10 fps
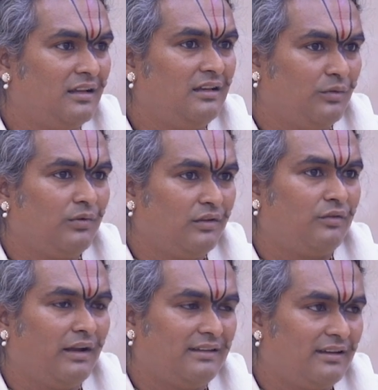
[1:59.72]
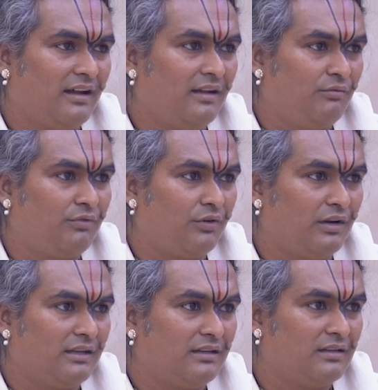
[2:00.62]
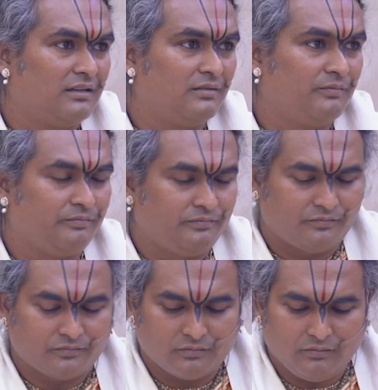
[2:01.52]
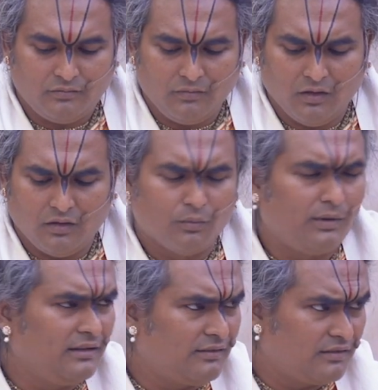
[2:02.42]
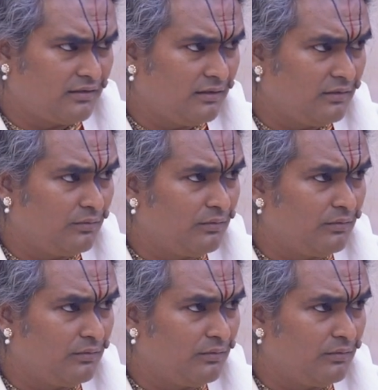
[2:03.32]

And it was the right time for it. So when it's,